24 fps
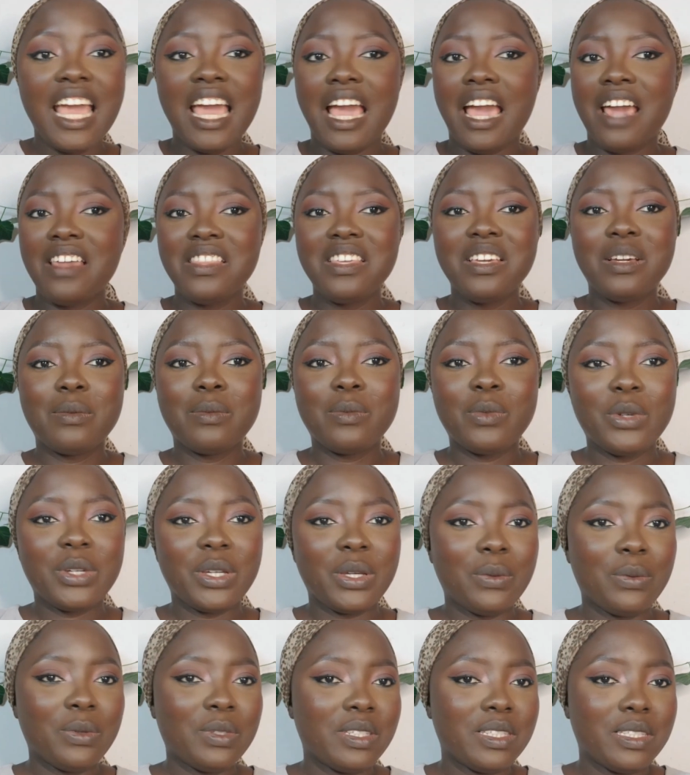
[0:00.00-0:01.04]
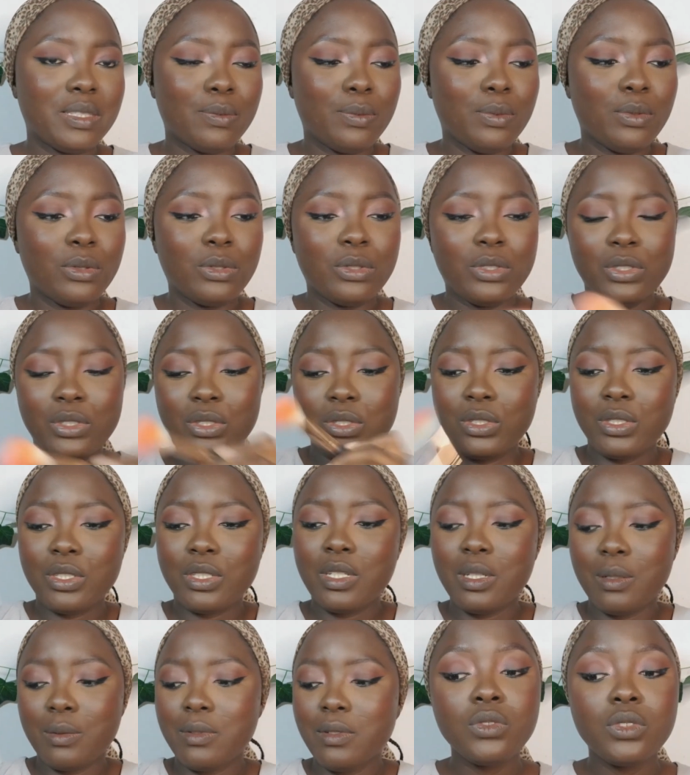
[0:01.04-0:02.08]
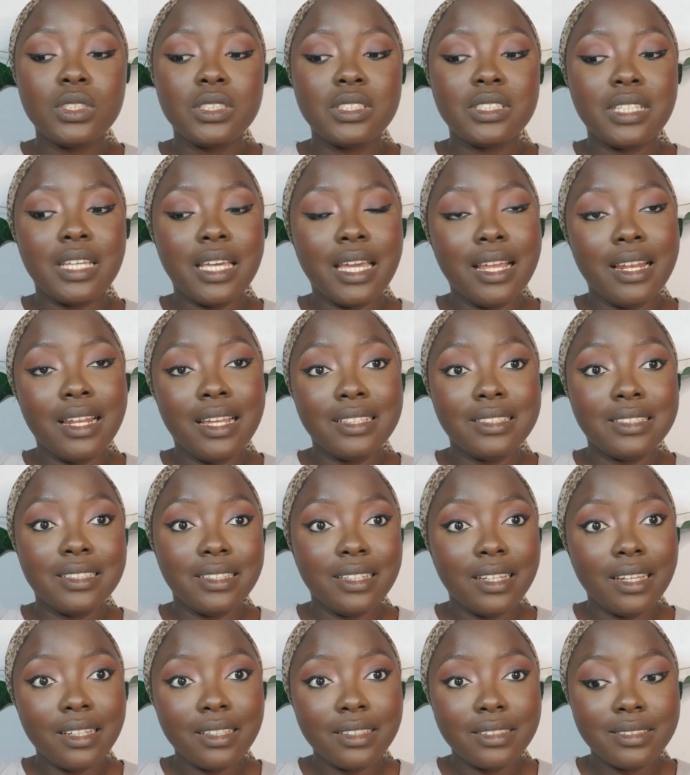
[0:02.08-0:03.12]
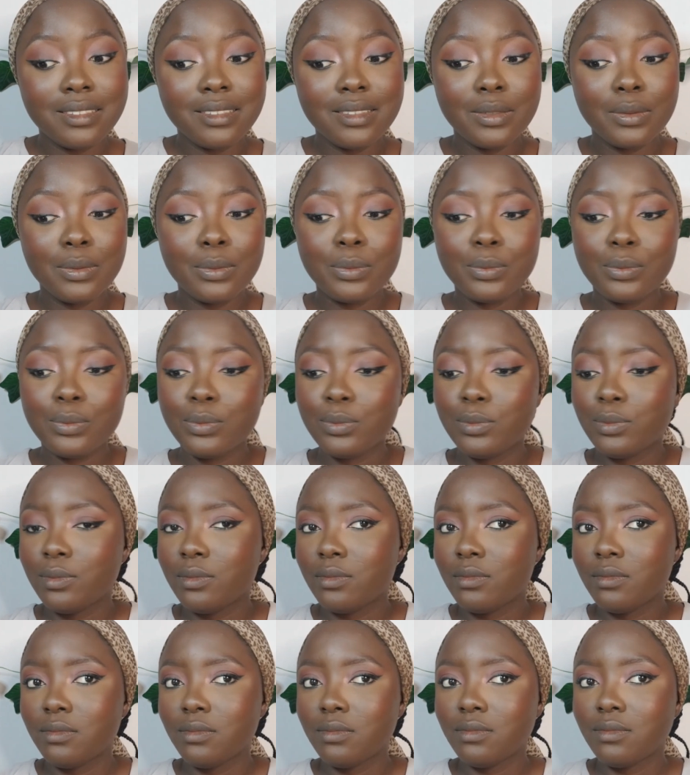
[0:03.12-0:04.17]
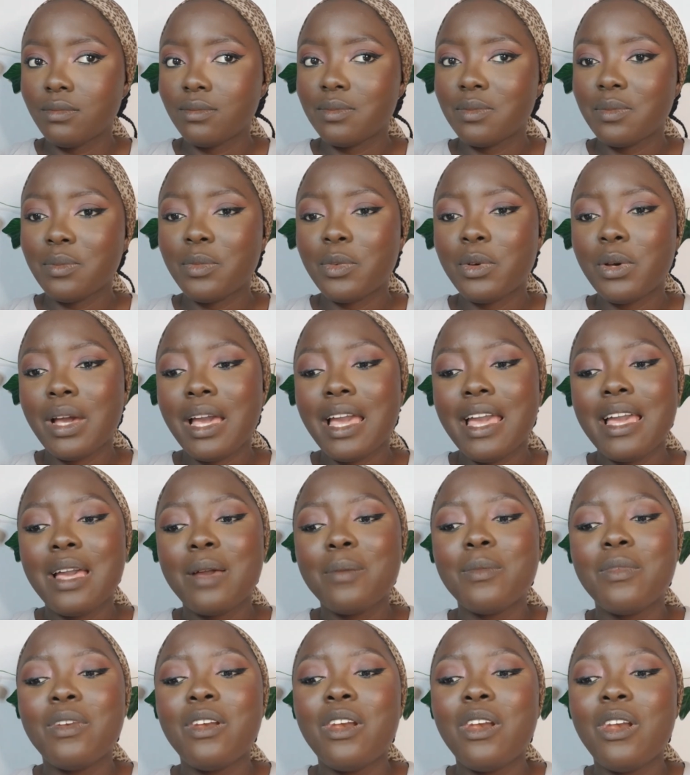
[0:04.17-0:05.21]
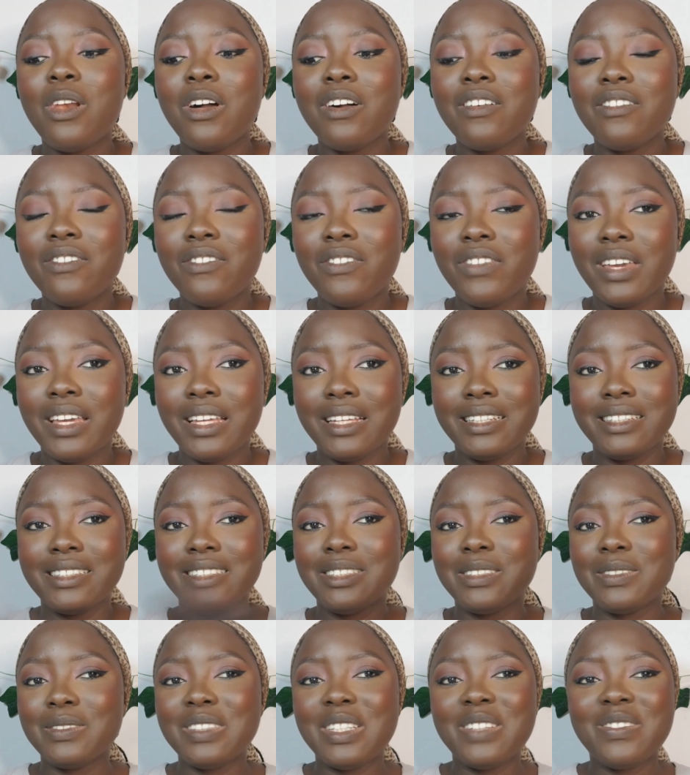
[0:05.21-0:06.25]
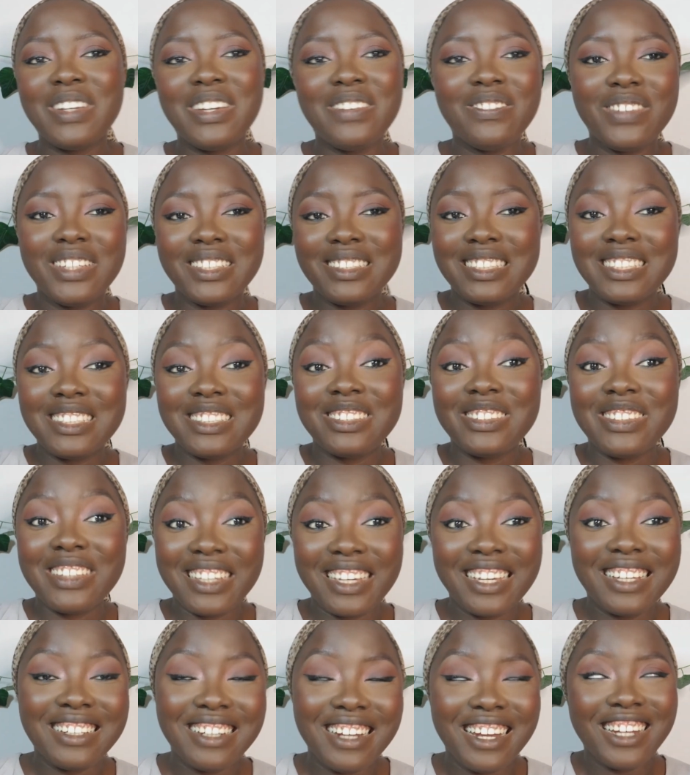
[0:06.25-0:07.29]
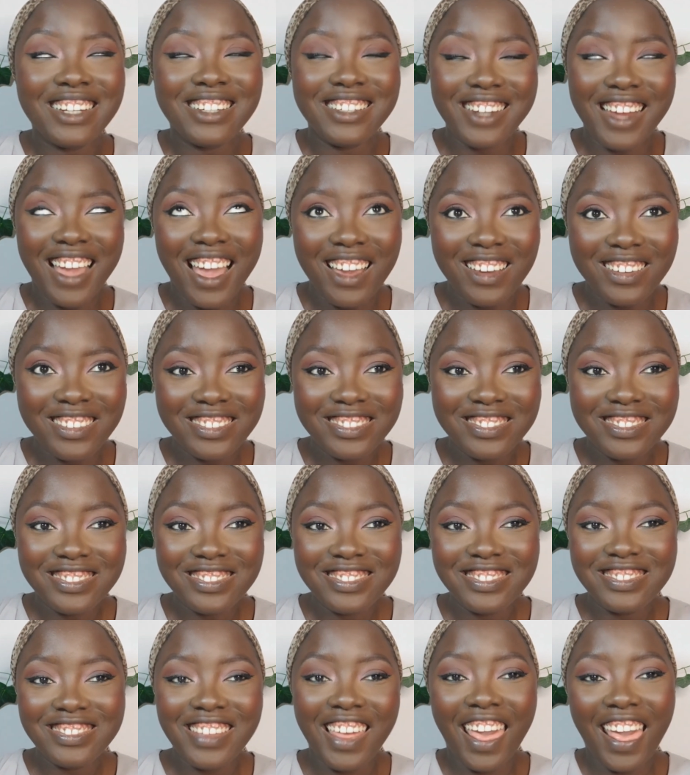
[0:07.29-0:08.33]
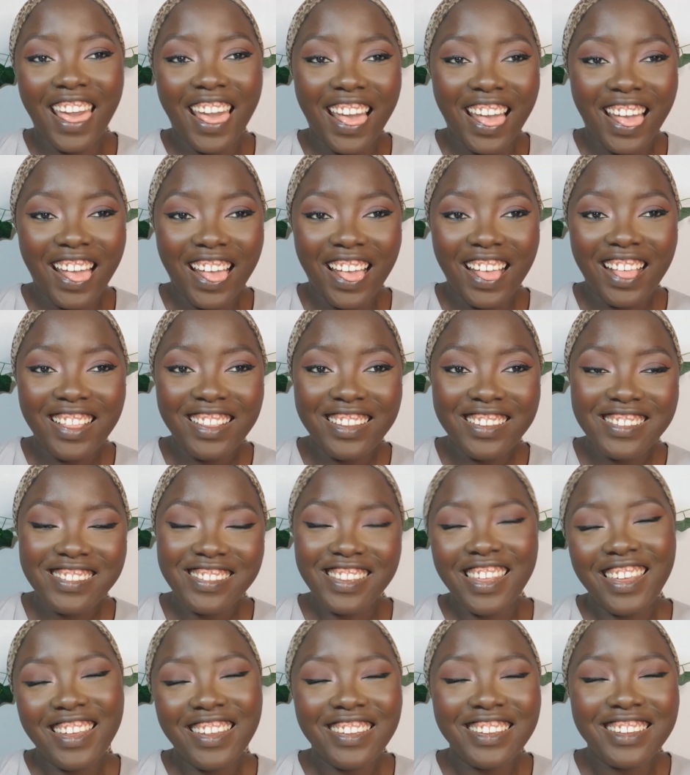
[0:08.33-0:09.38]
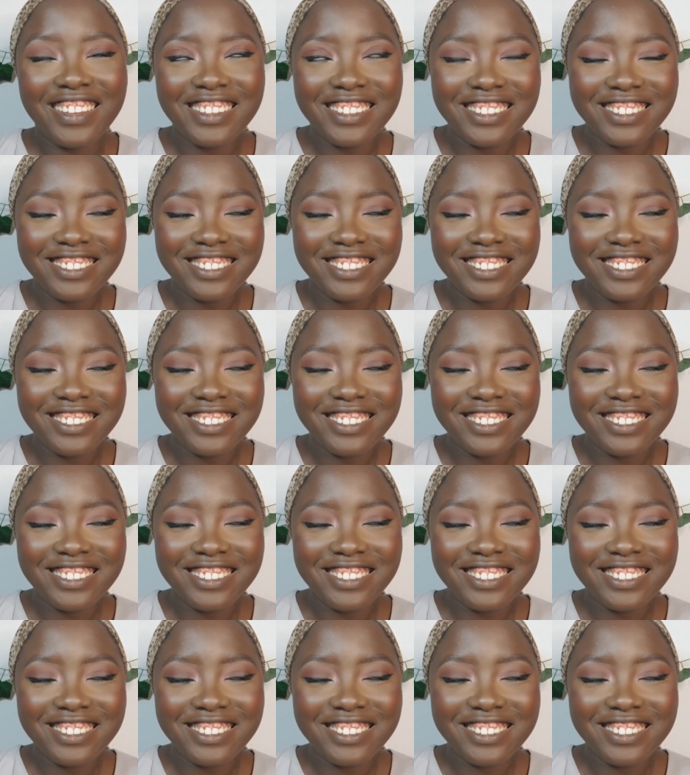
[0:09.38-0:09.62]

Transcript: I think I'm okay with this blush. I'm going to highlighter next. But I am loving the way my face is looking like now. Hey, look at.